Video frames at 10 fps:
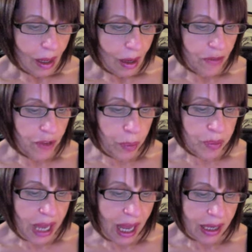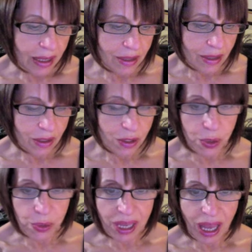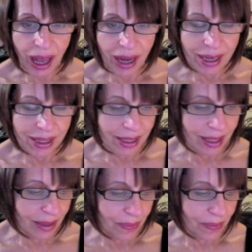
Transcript: From night to reality.